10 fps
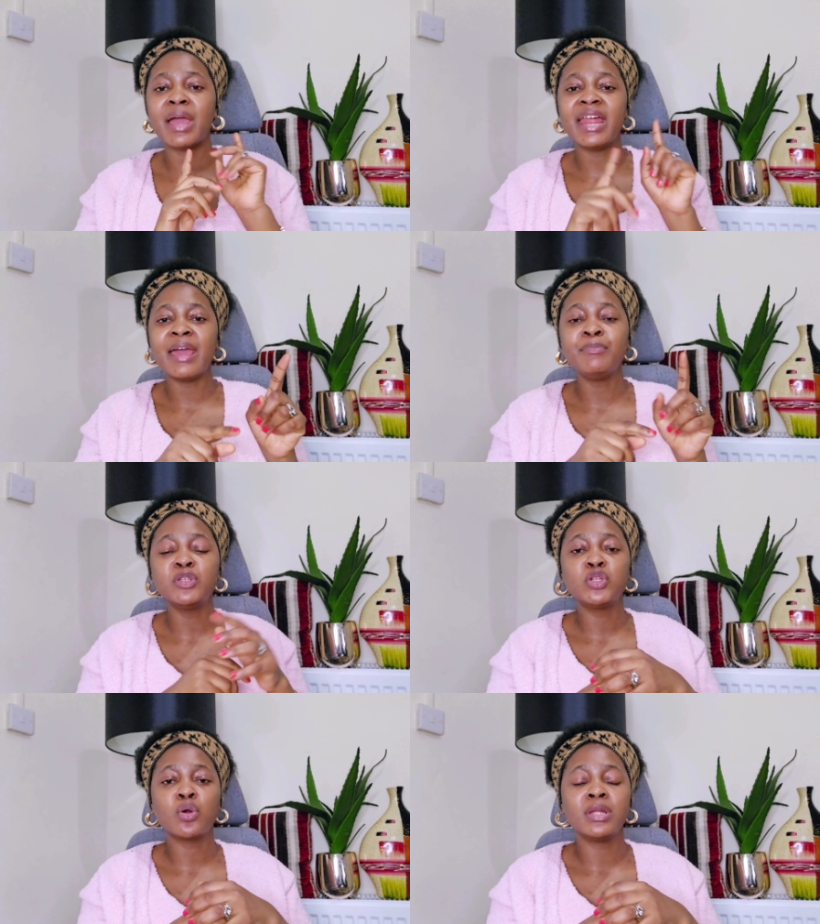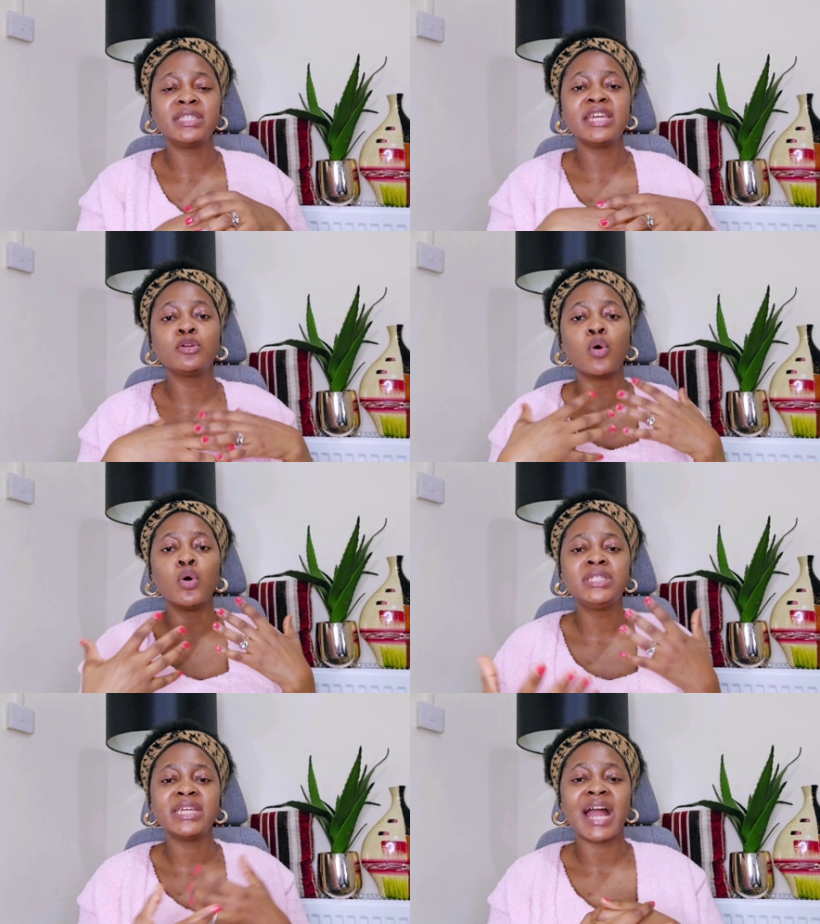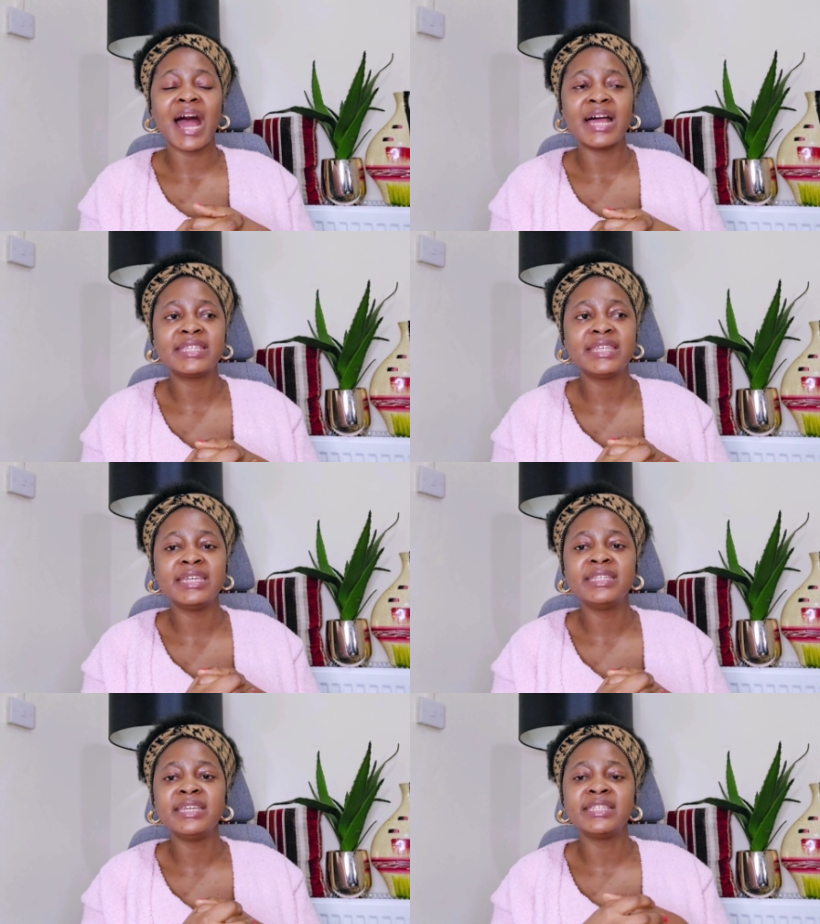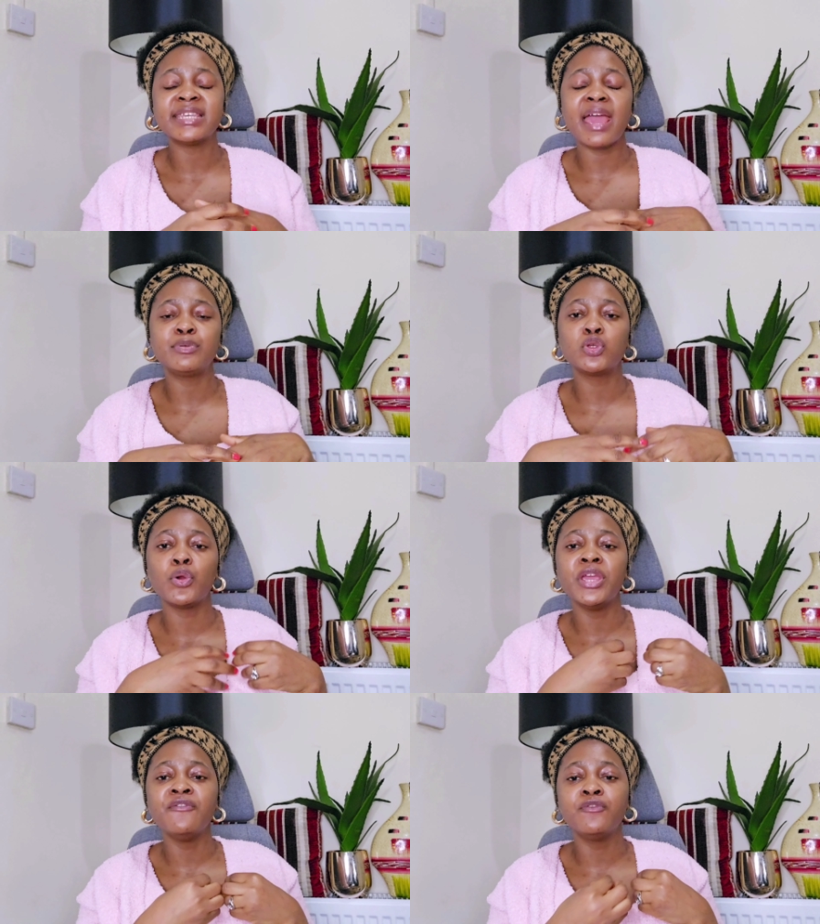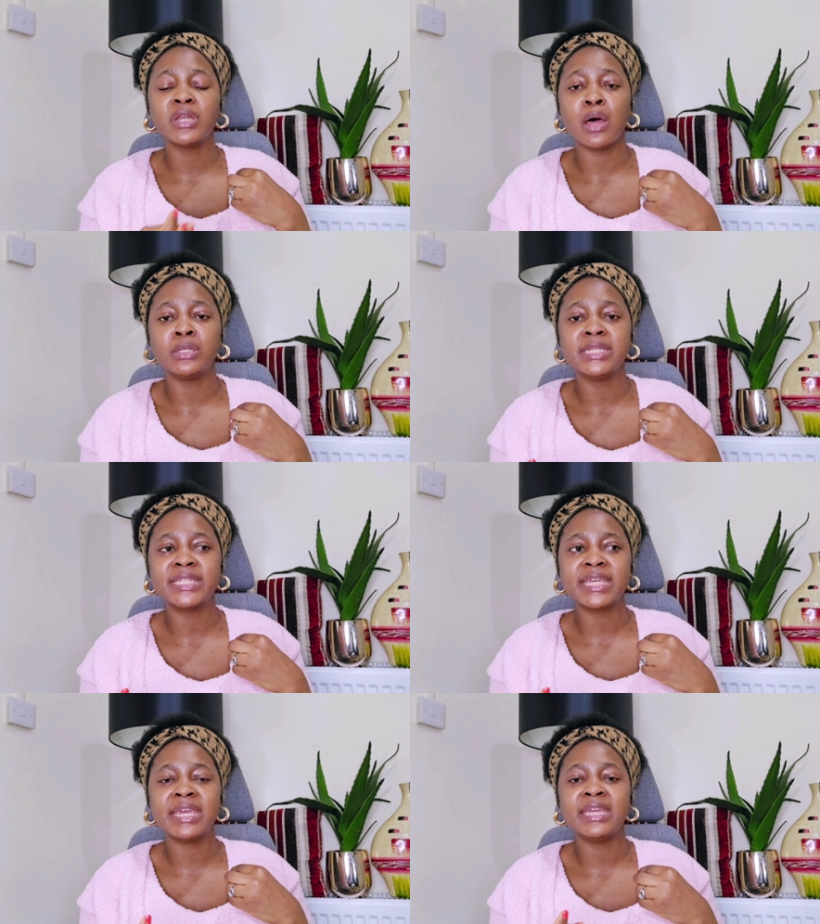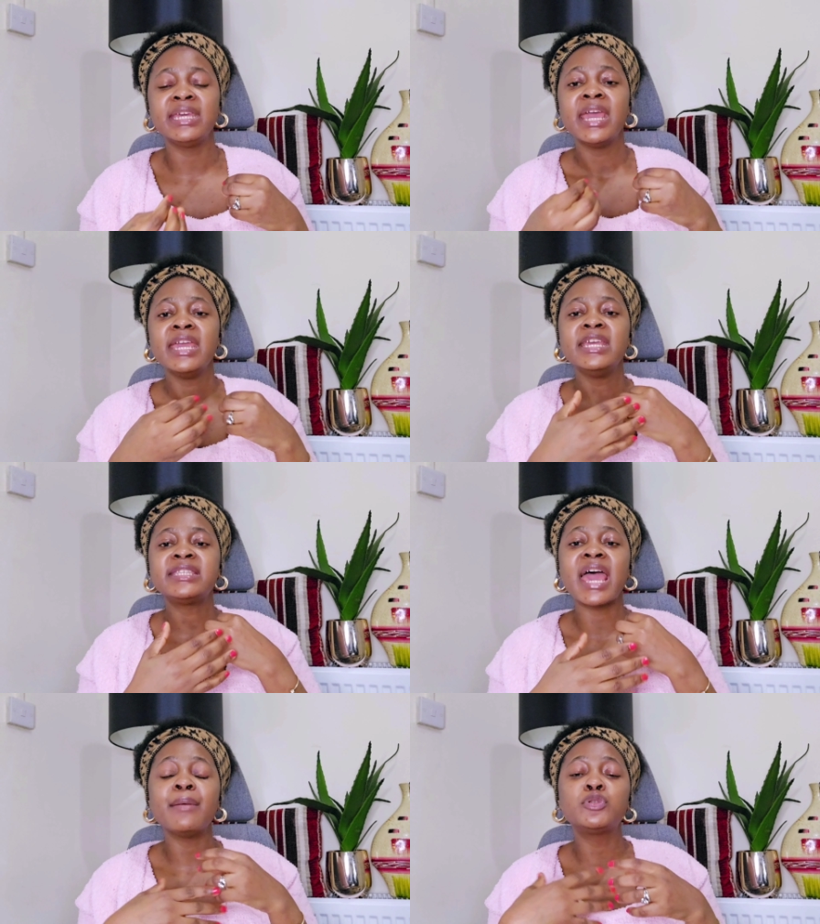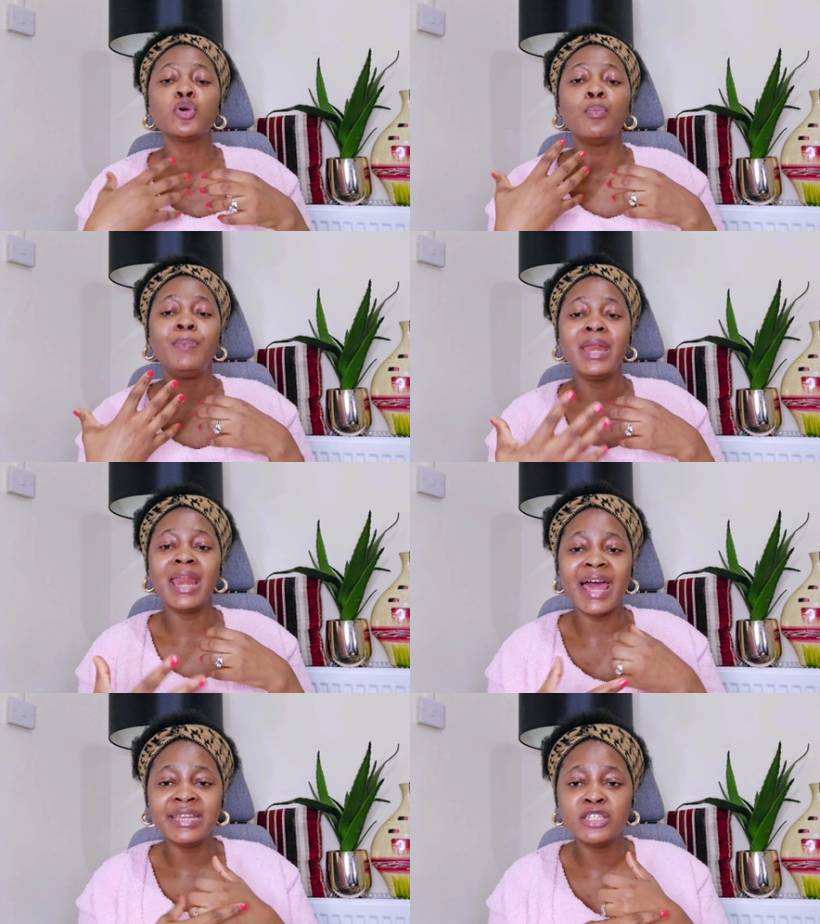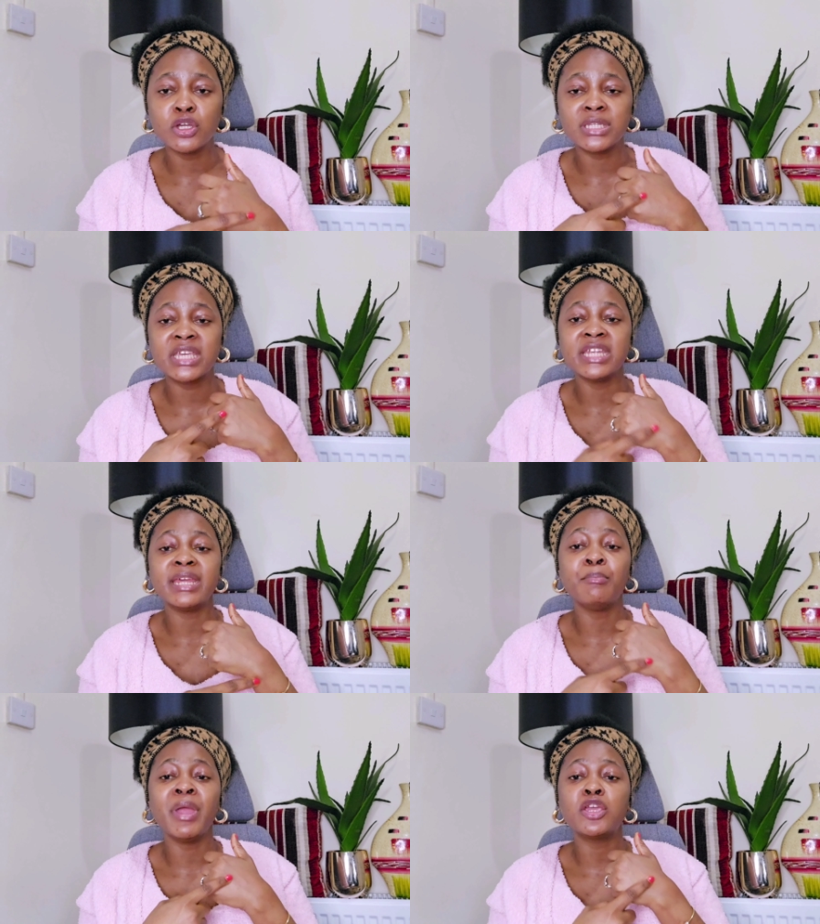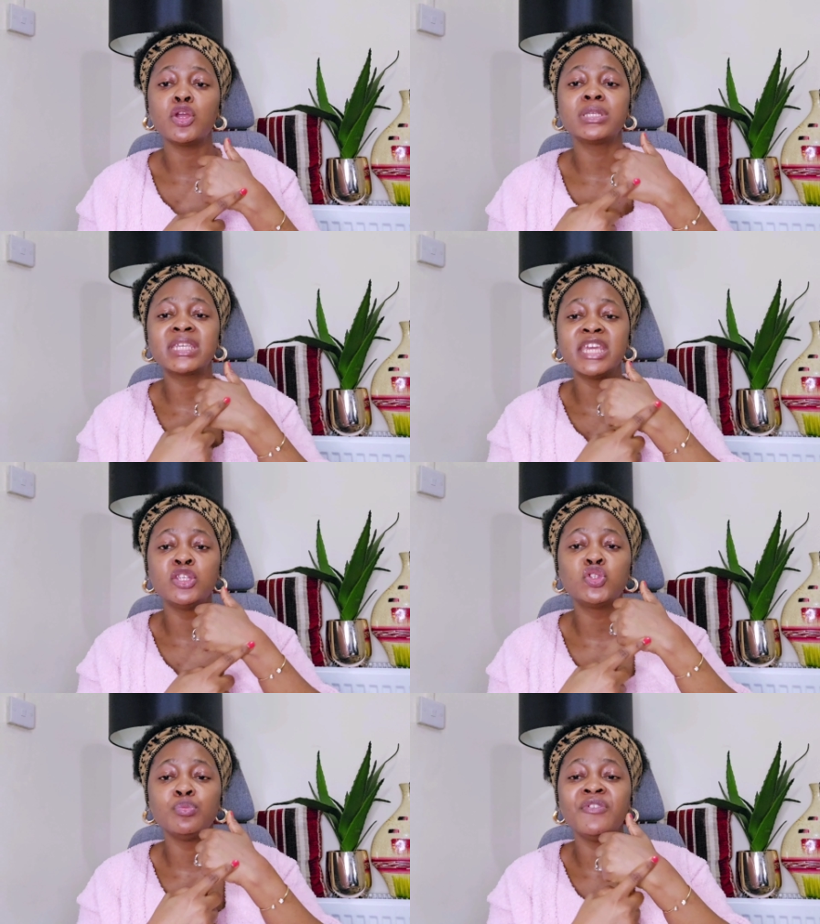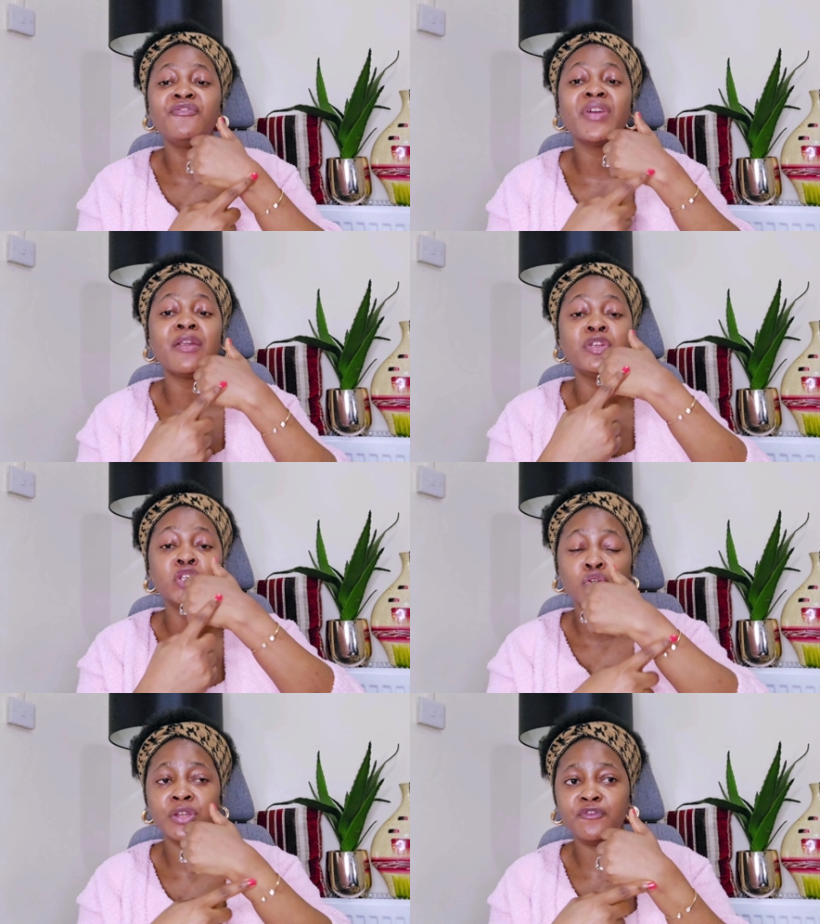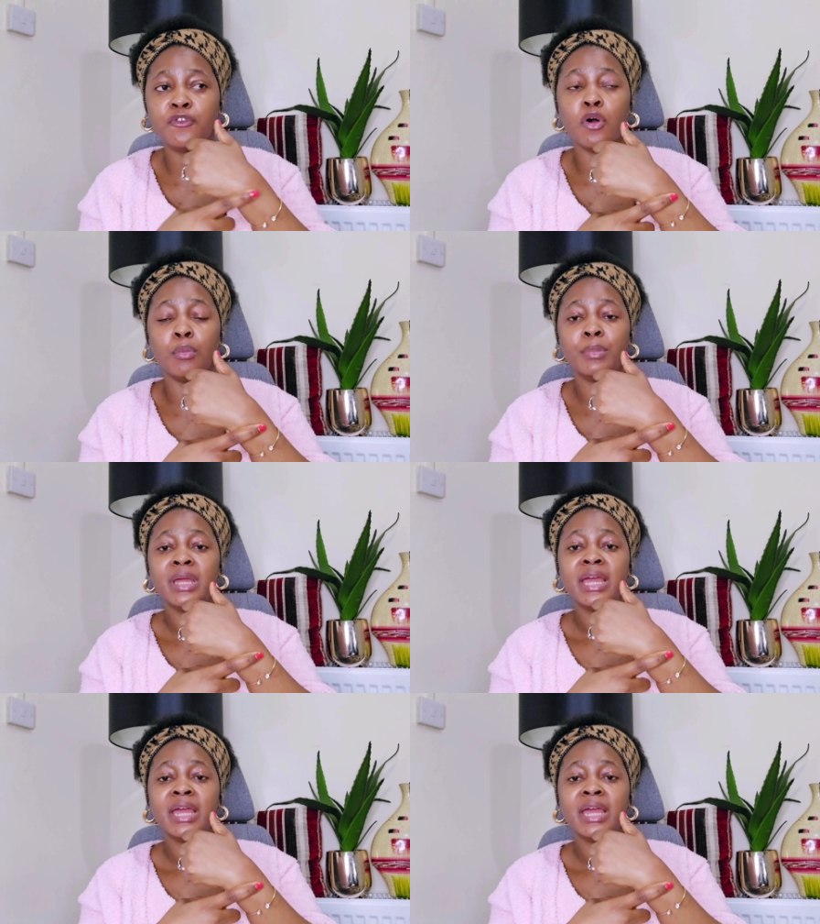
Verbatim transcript: LM Beauty contains kojic acid. It helps to even out the skin. It helps to blend your skin, make your skin to be very uniform.